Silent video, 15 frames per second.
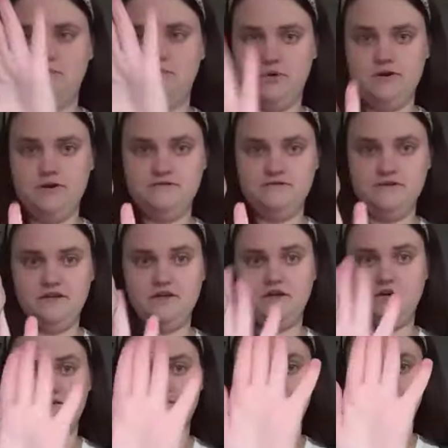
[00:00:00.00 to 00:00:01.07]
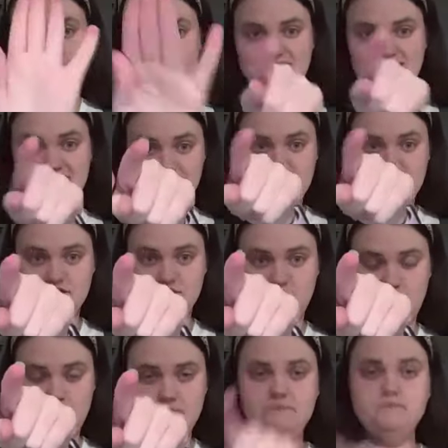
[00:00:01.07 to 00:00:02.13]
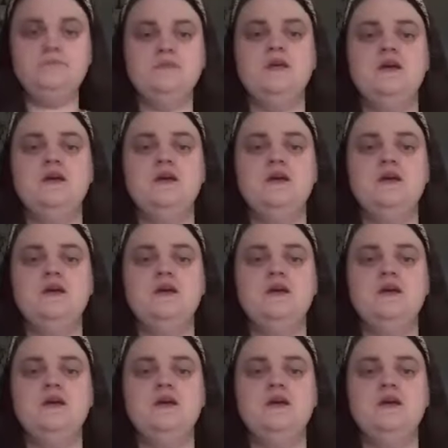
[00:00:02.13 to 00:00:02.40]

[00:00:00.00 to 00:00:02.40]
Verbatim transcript: pointer finger facing this way.